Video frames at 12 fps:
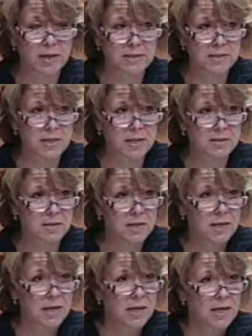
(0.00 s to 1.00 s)
process
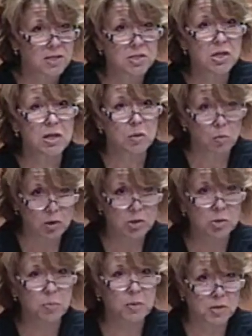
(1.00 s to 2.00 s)
is in order
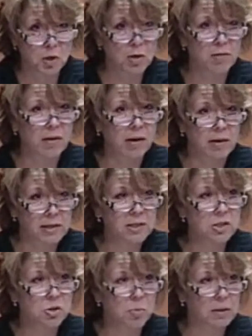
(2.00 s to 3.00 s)
to preserve our
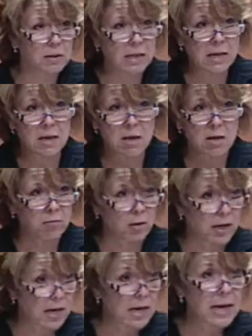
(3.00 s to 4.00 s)
eligibility for
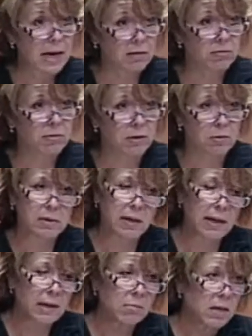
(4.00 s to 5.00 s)
any kind of federal
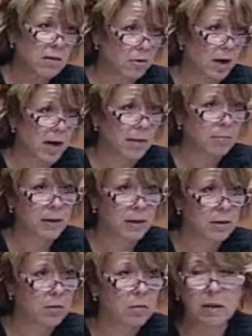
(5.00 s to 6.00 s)
aid, be it for
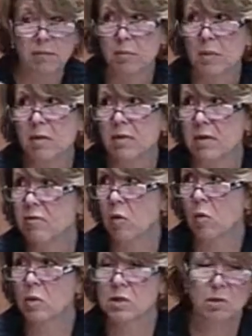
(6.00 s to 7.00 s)
operating or whatever, moving
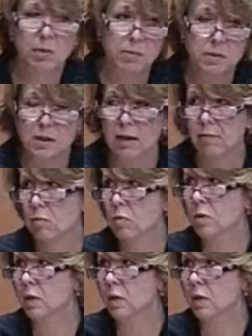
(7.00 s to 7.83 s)
forward. So we would never want